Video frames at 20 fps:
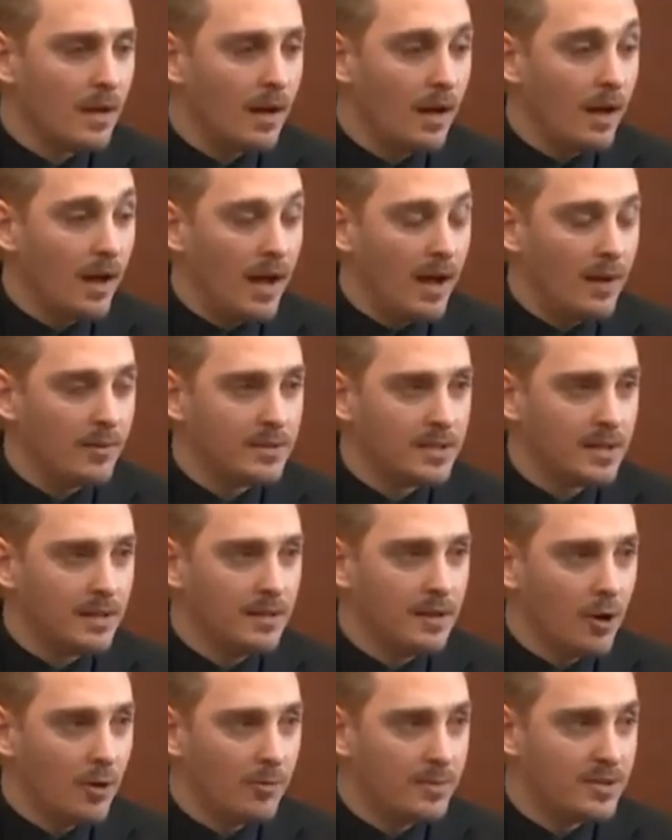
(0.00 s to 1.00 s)
I was the
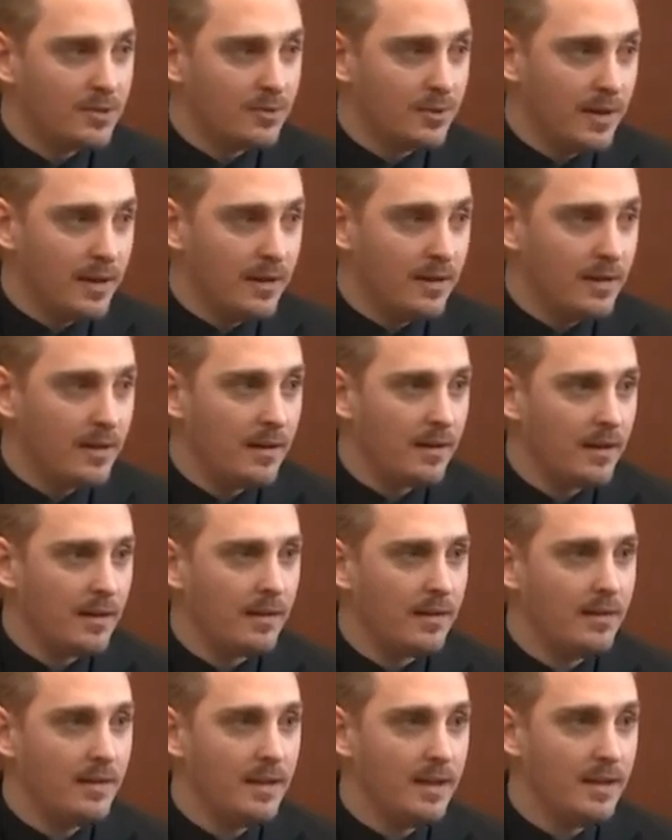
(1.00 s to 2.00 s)
go-between
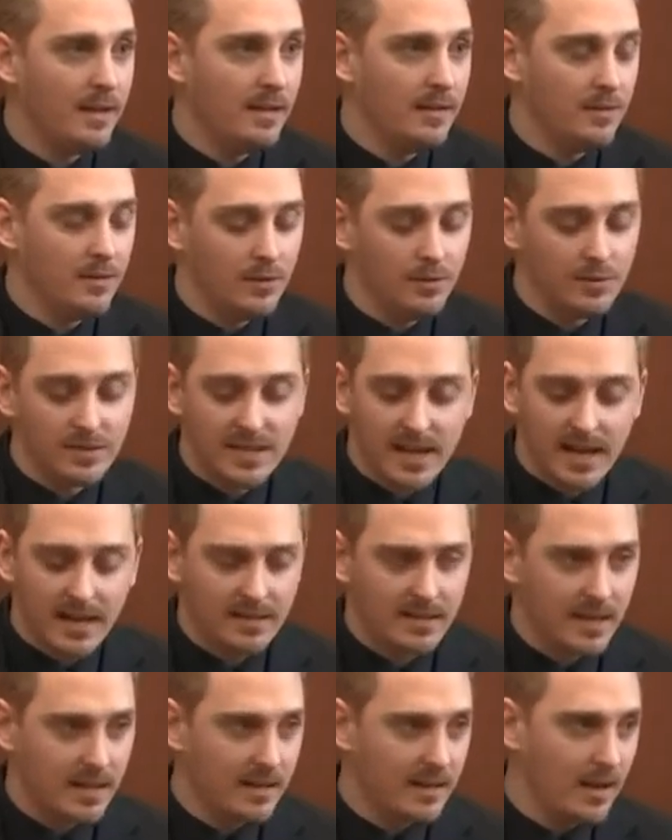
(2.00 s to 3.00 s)
the news
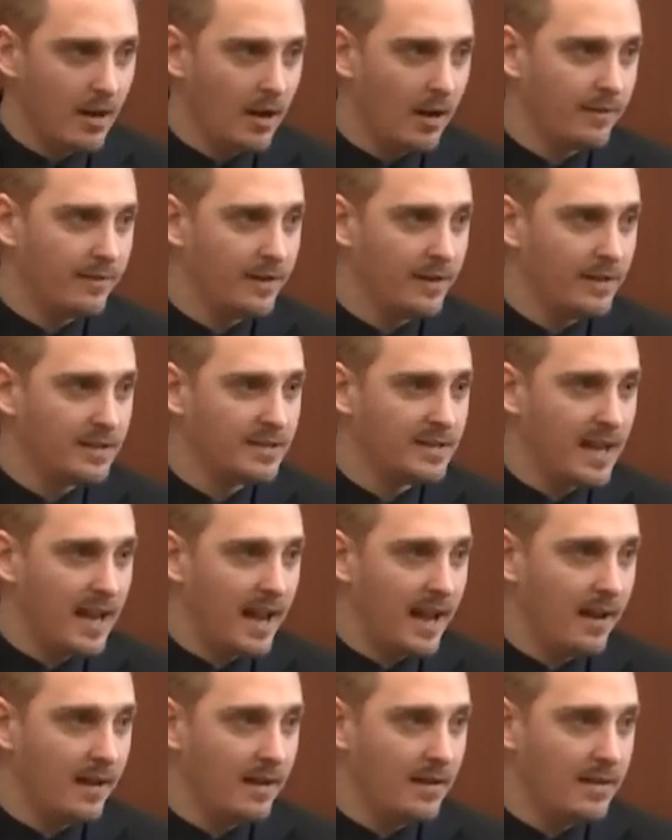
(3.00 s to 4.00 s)
desk in the office
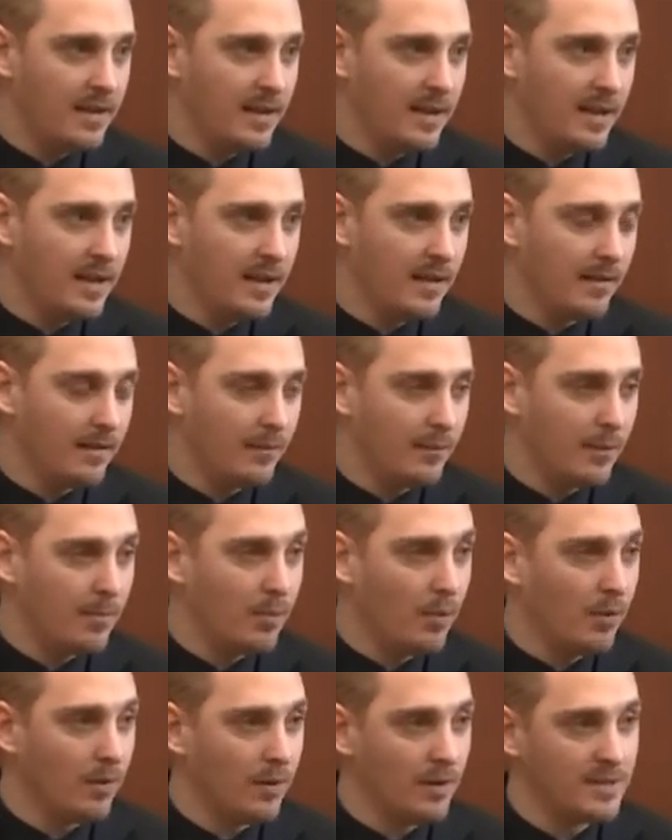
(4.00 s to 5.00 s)
and the
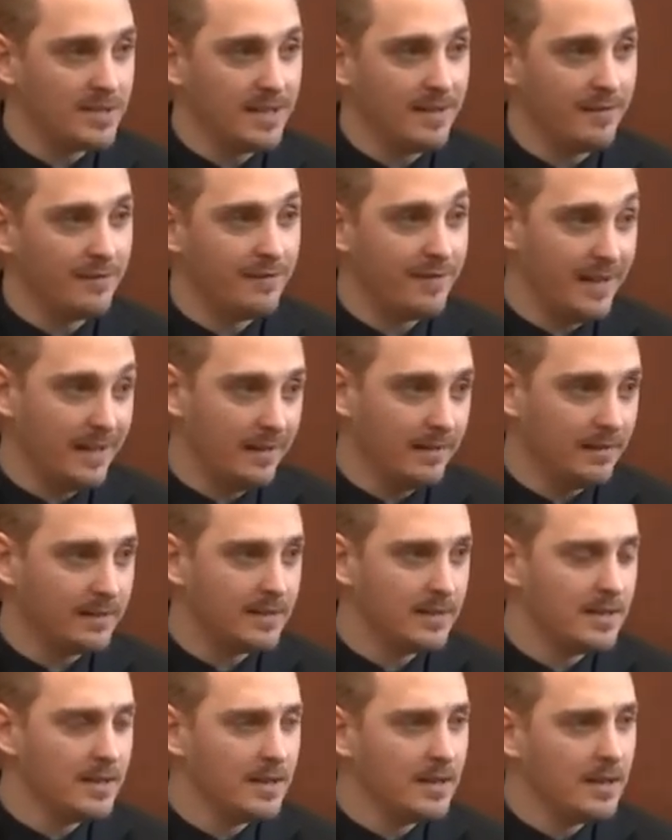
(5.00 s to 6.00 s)
reporters in the
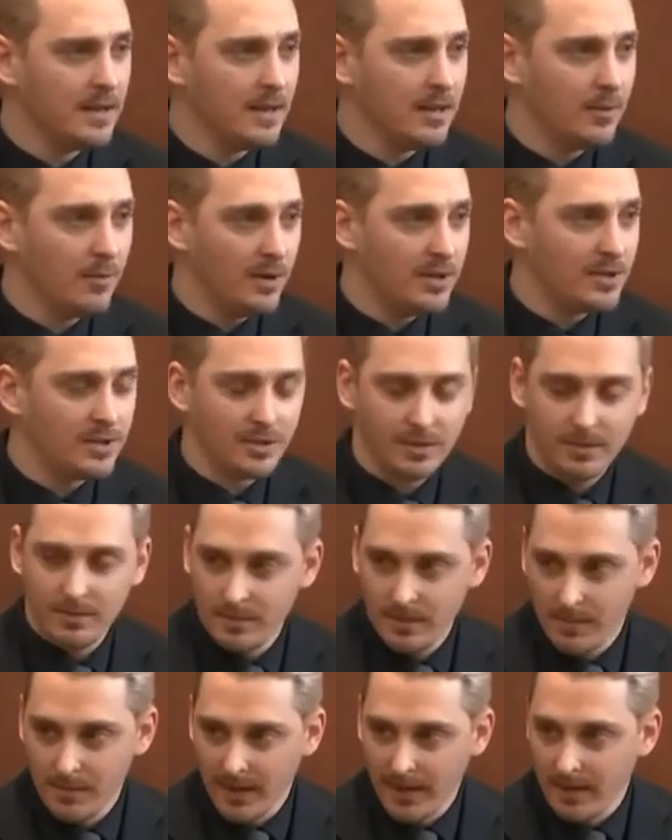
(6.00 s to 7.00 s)
field,
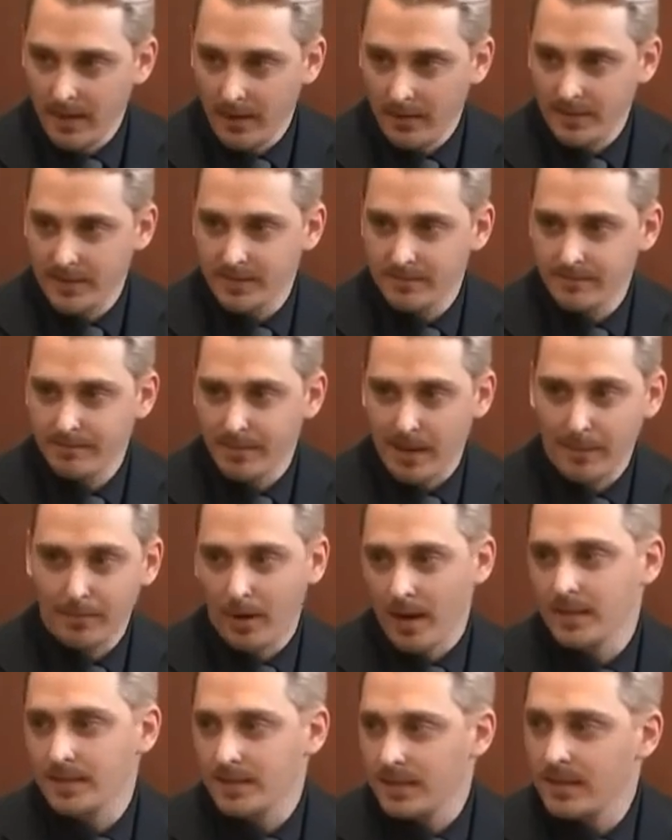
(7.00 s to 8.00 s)
which you might know as
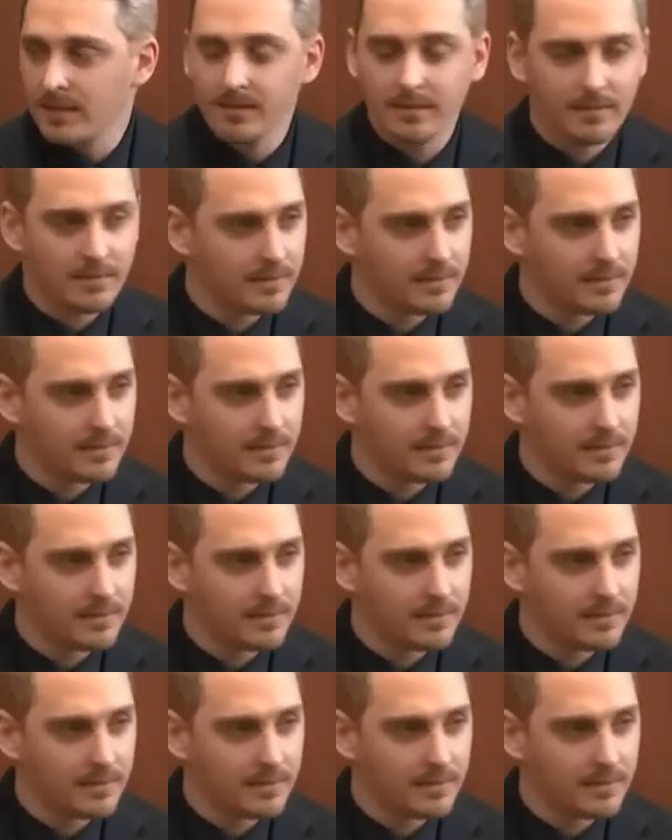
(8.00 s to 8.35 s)
paparazzi.